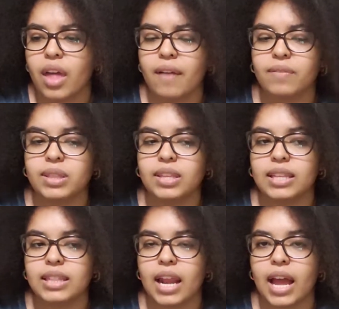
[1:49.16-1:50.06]

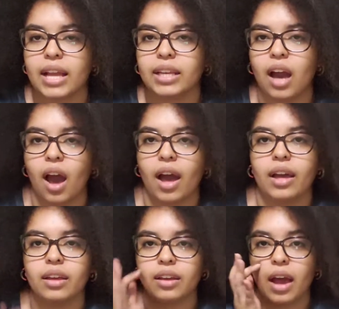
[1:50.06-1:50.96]
Everything that I
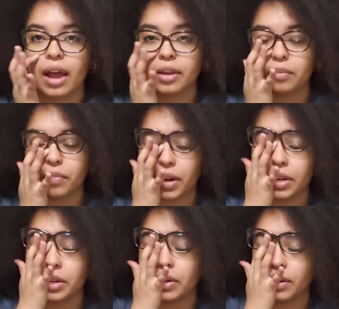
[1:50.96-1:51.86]
got, I am
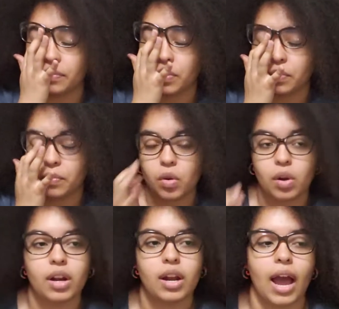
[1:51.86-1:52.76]
very grateful
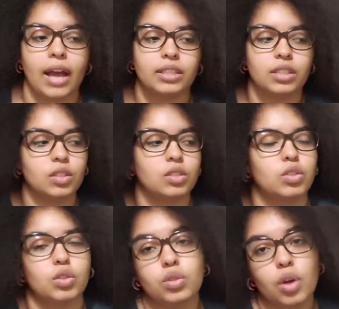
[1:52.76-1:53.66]
for. I
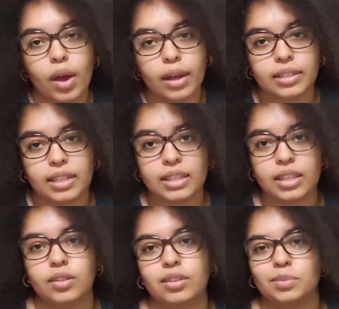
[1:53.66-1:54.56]
do know I did
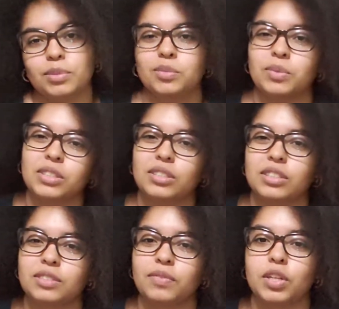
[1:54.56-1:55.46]
the Christmas wish
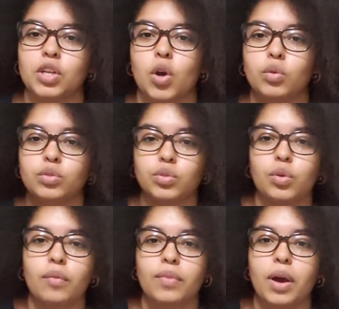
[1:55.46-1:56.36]
list video,
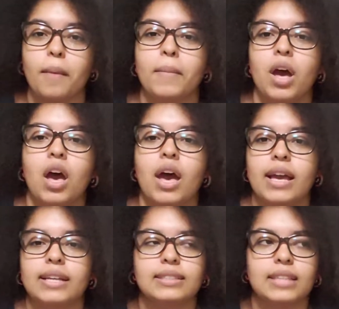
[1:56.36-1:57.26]
two of them.
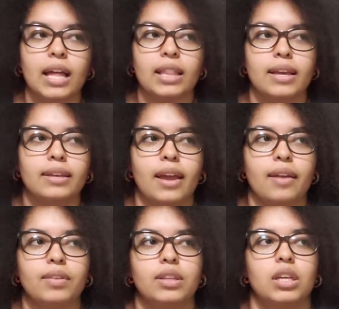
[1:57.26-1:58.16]
It's not like
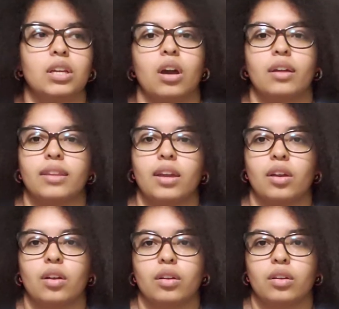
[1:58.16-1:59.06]
everything on
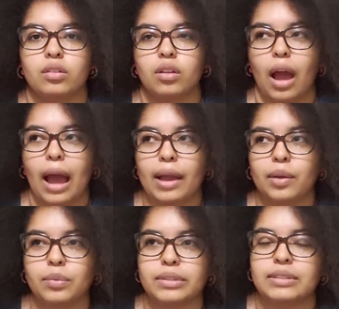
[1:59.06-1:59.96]
there I
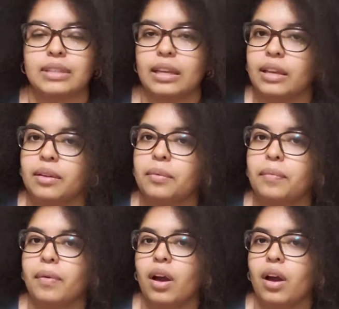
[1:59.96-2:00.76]
receive.